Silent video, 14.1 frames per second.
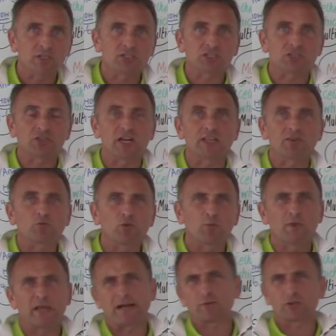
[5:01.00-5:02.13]
strength will
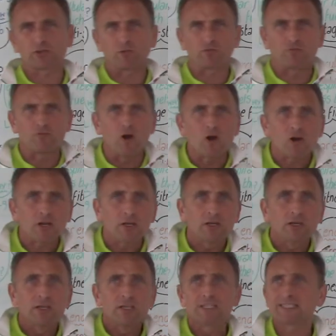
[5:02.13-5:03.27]
be able to ruck,
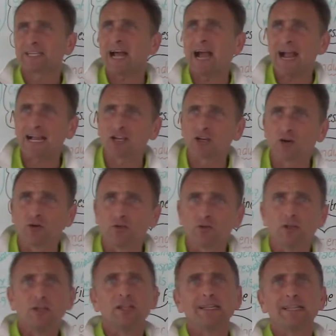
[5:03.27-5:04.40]
tackle,
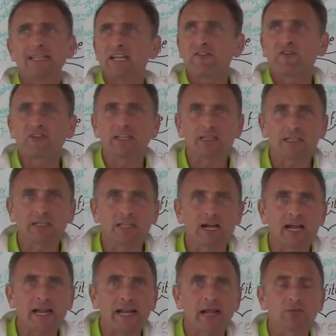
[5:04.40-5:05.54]
lift in the
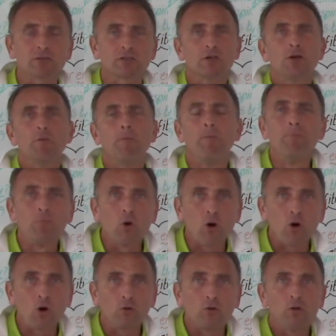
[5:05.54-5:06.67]
lineouts,
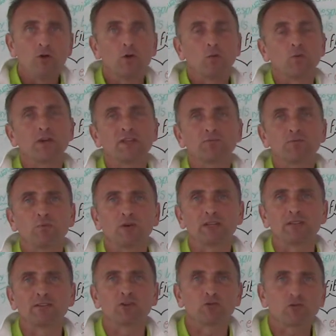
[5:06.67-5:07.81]
maul
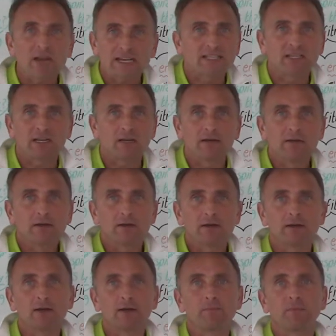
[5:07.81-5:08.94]
with greater
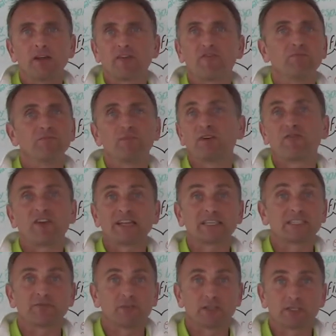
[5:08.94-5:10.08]

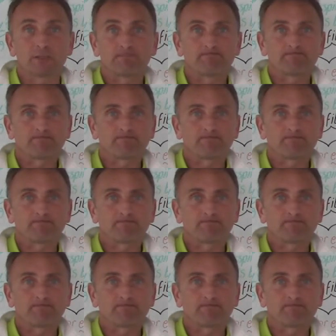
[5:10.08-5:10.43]
effectiveness.